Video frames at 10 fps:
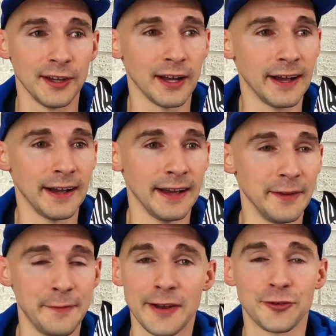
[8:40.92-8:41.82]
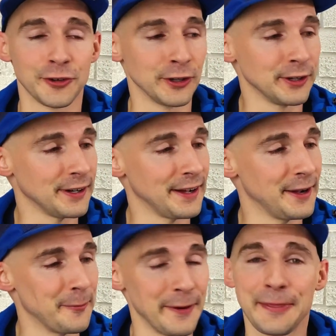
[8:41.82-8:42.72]
adventure
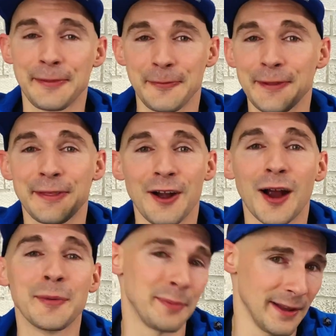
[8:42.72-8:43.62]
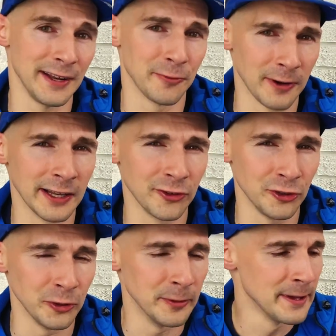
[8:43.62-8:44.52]
with the carbon plated running shoe.